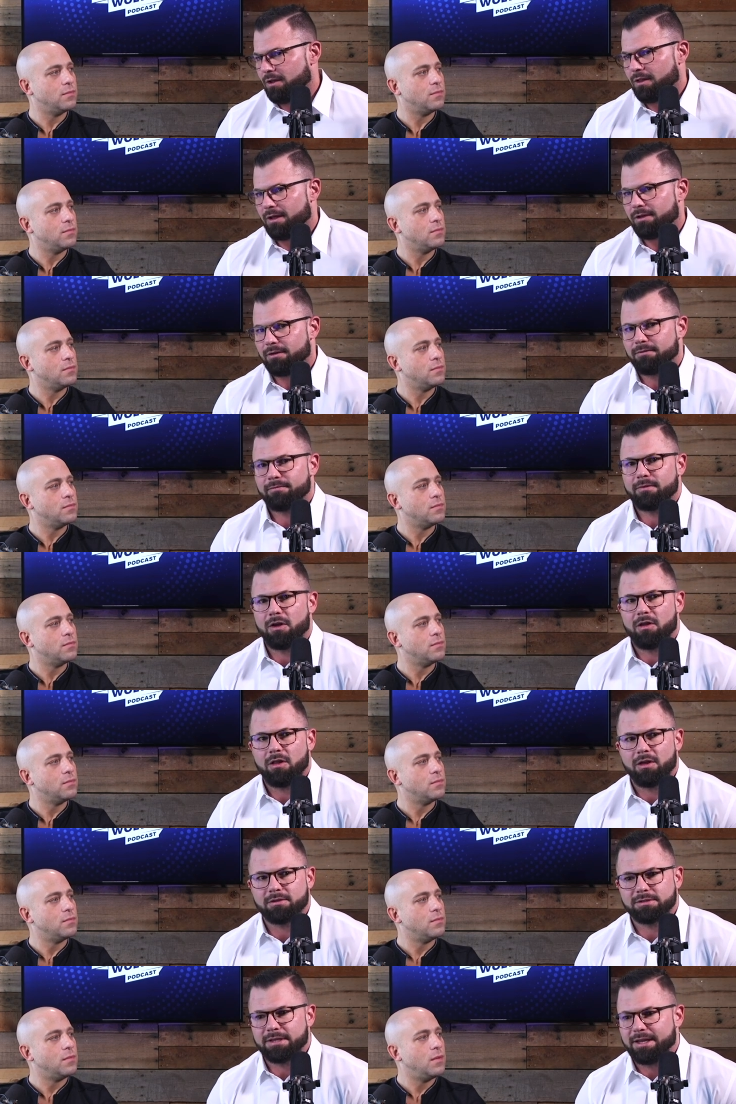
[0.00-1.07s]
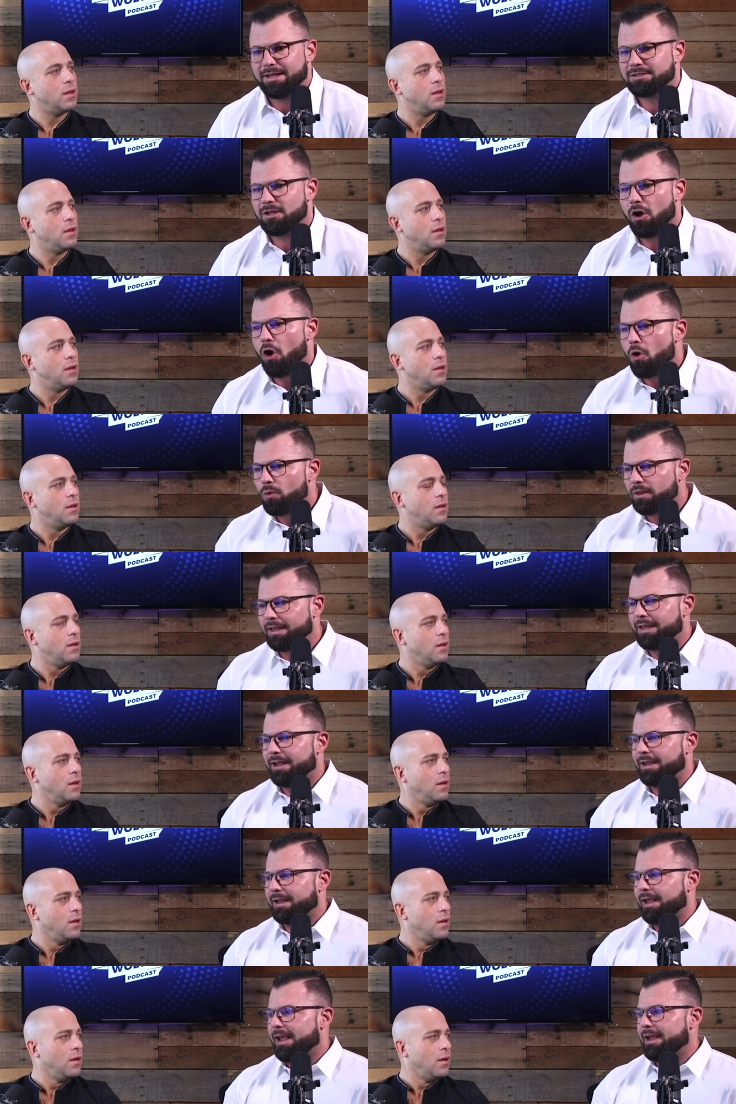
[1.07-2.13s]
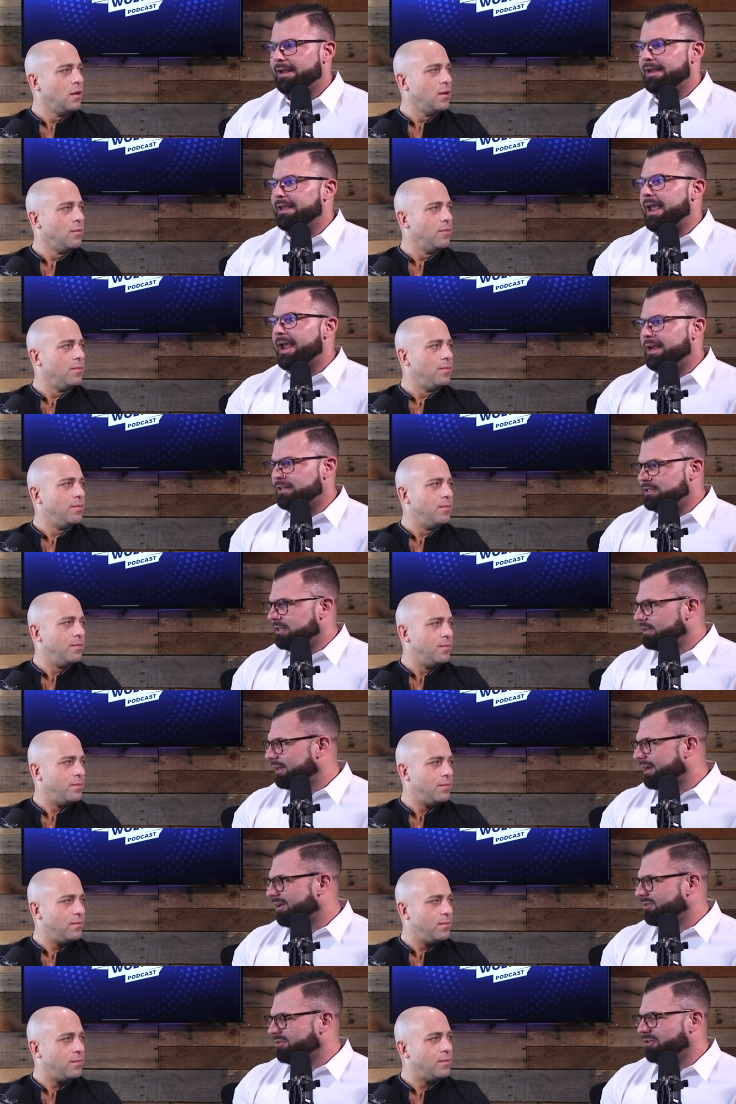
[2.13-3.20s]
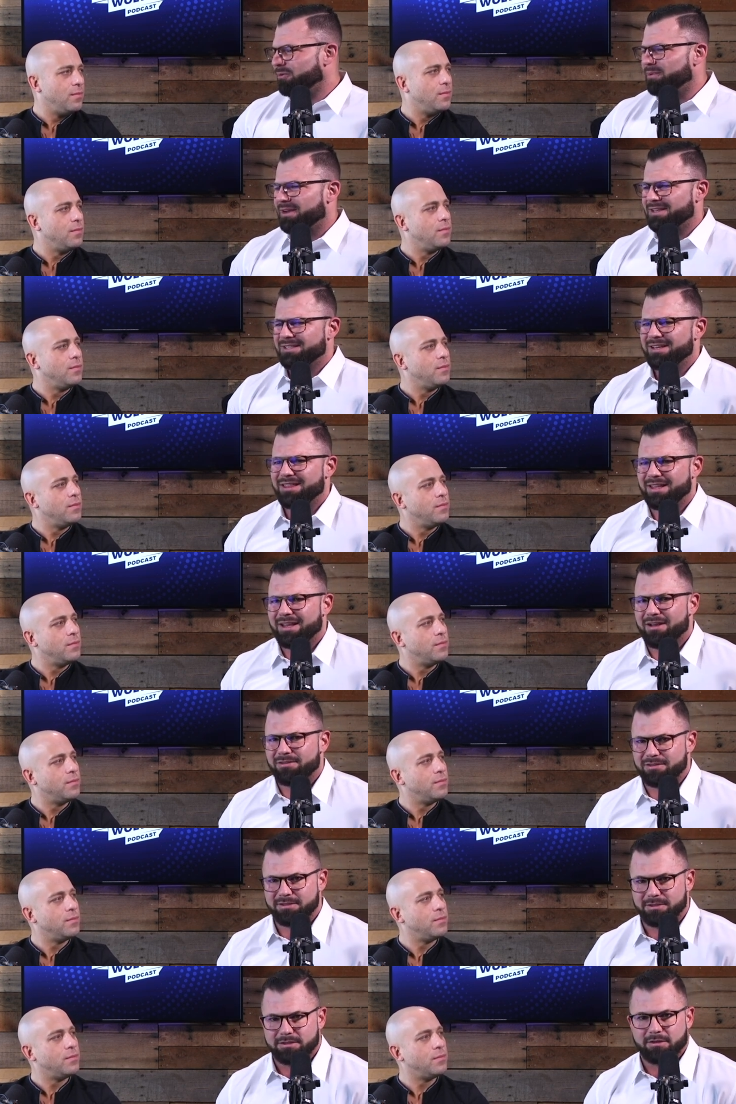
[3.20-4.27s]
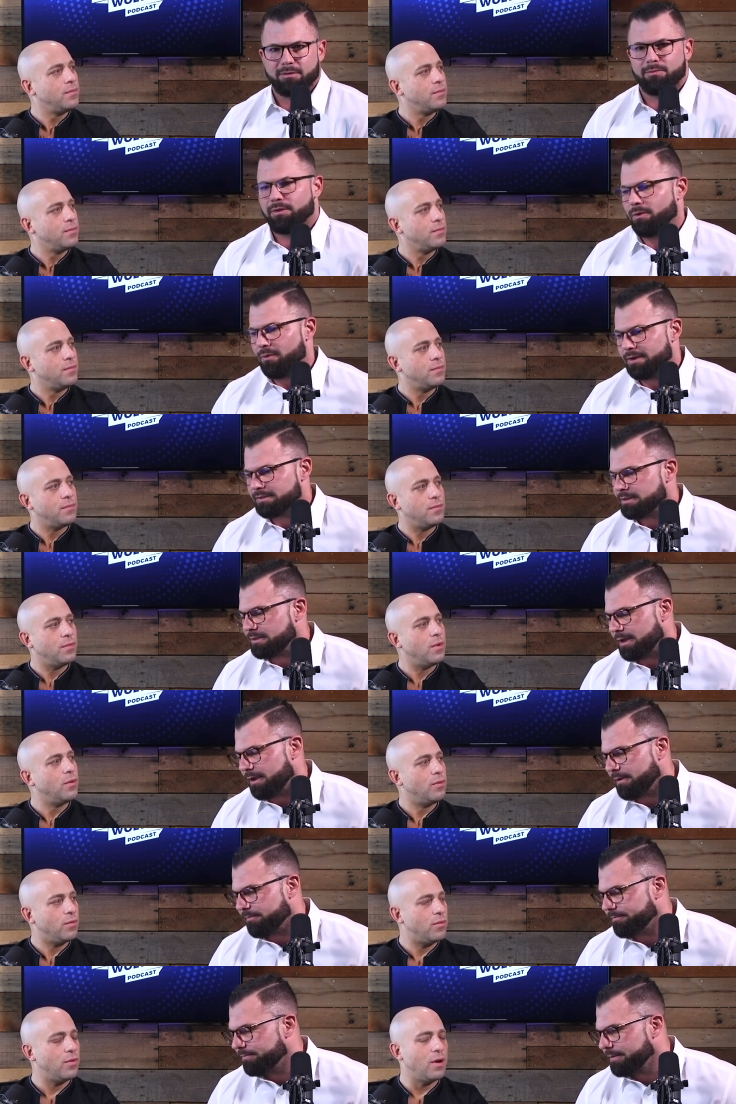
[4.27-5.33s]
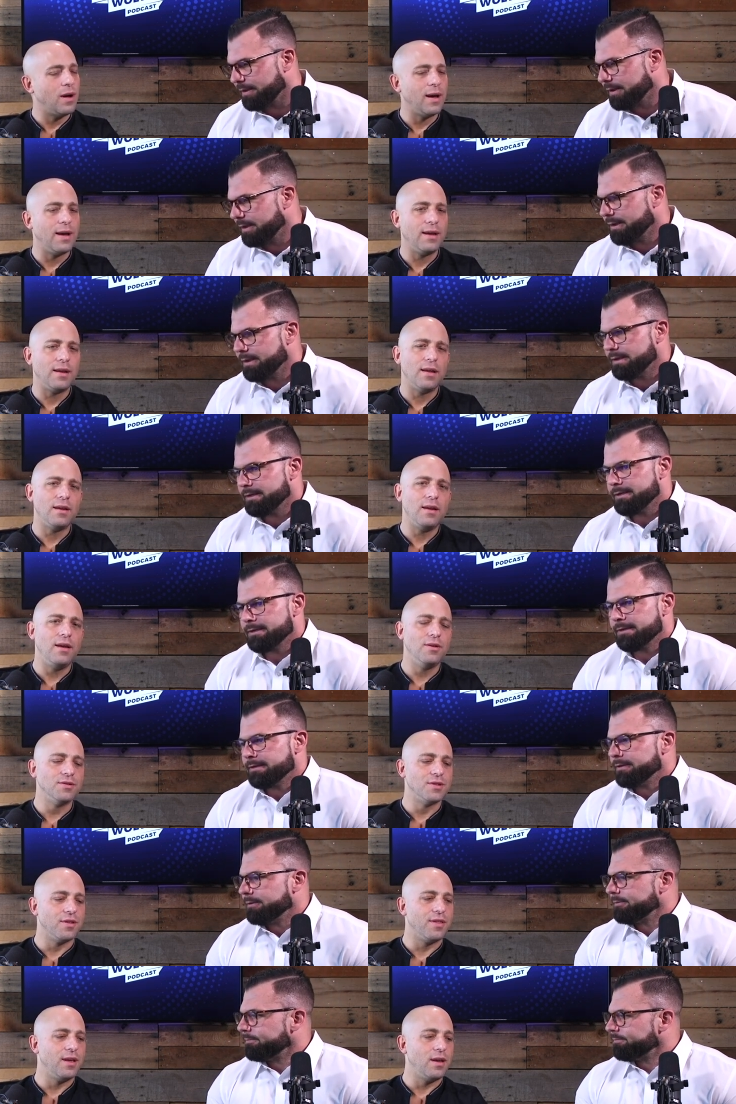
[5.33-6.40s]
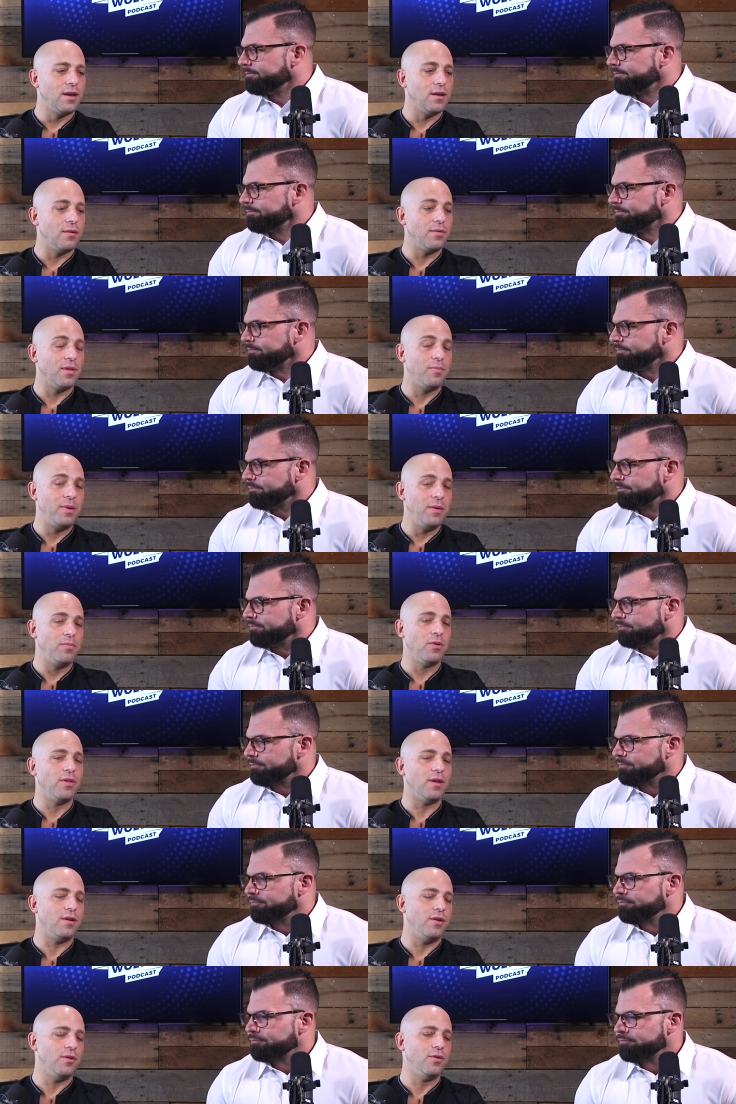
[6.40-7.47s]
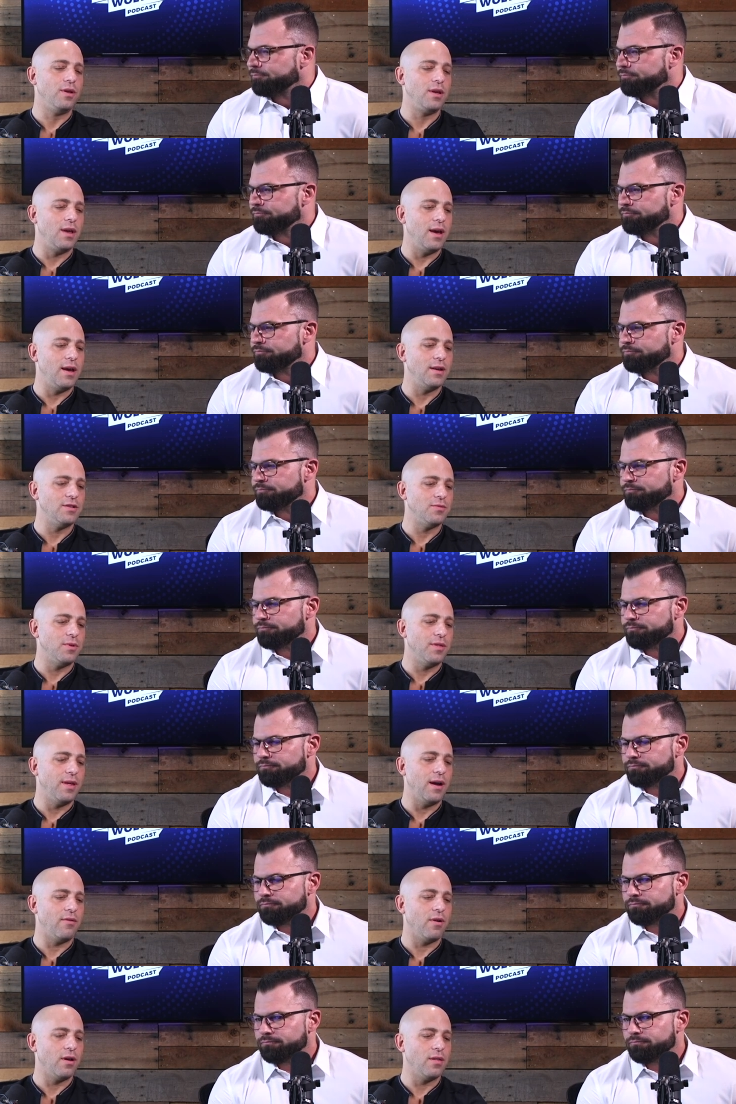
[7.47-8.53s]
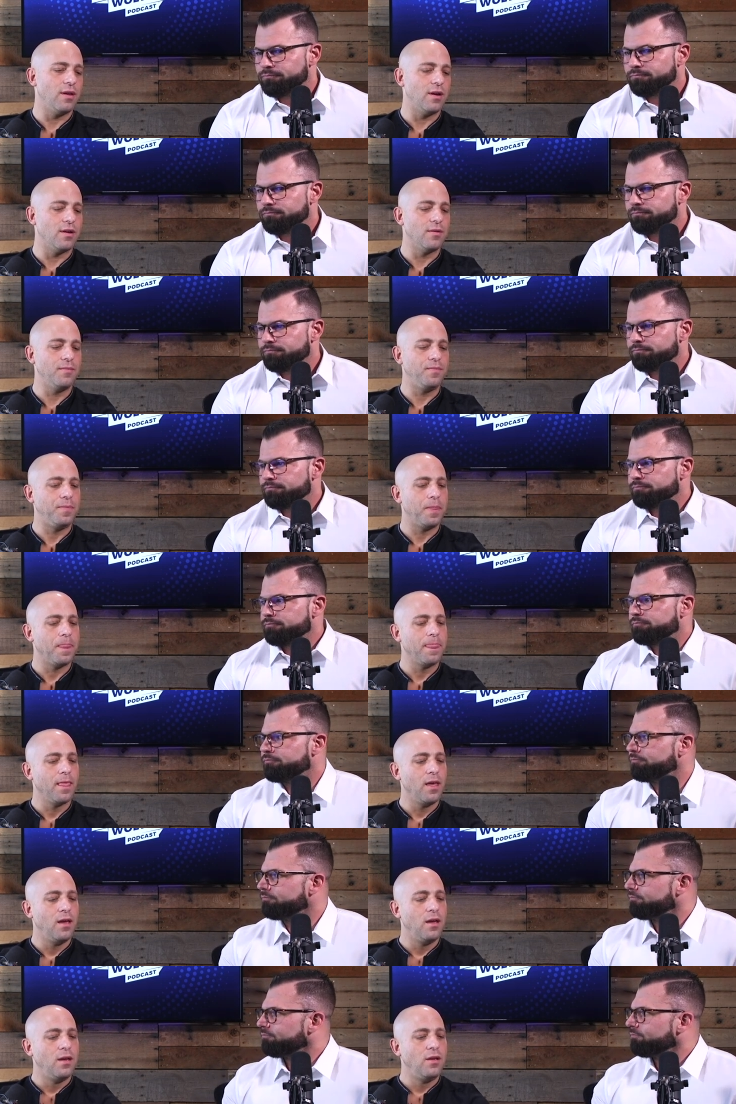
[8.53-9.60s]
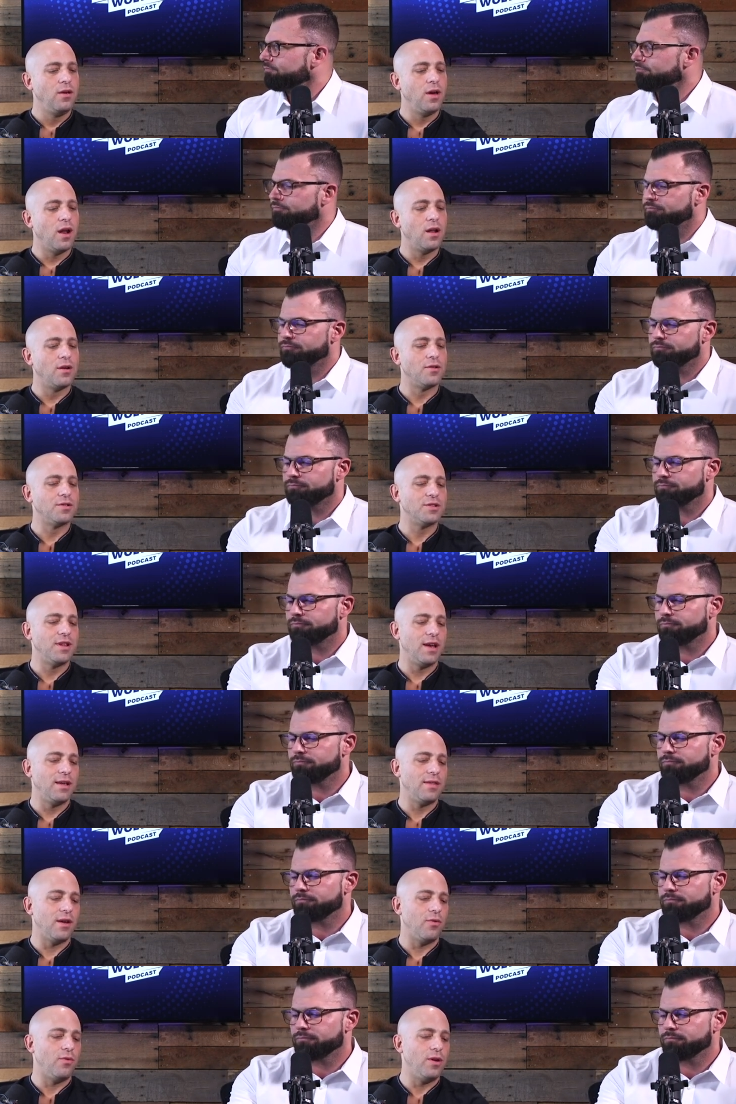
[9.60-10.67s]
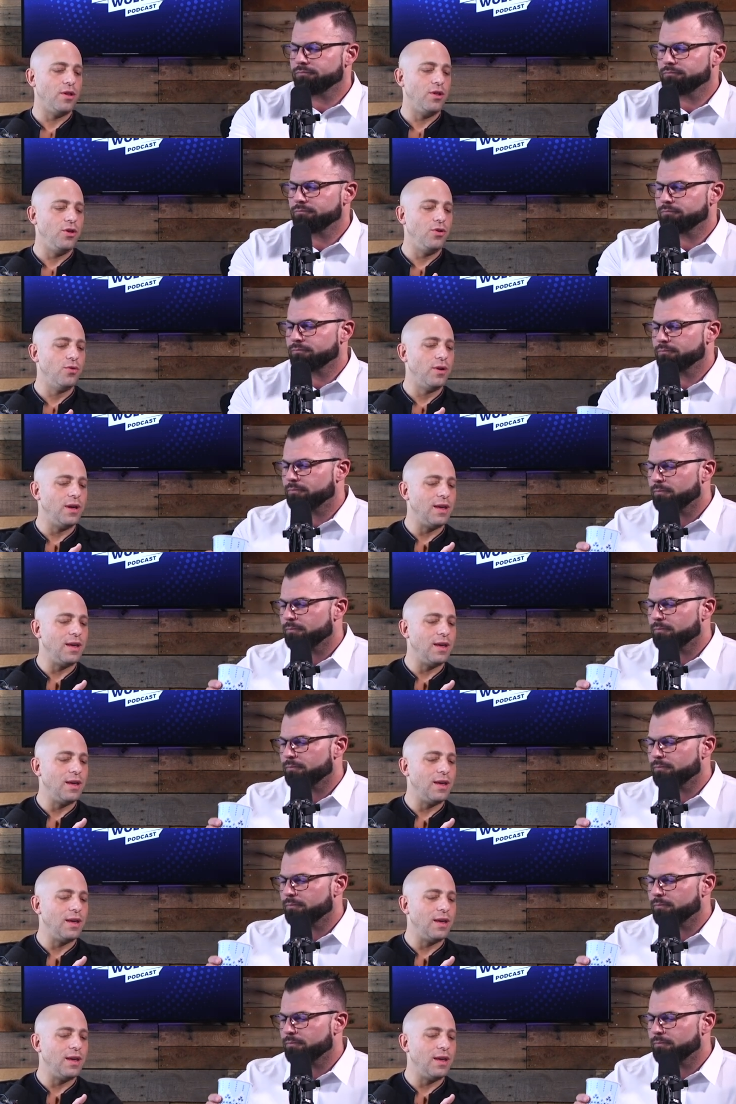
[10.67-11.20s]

Speaker 1: all I'll all I'll say. That's the only en engaging that I'll do, because anything else is just a complete waste of time.
Speaker 2: Right. And here's the thing: the people that do engage with that right there, you got to understand that when you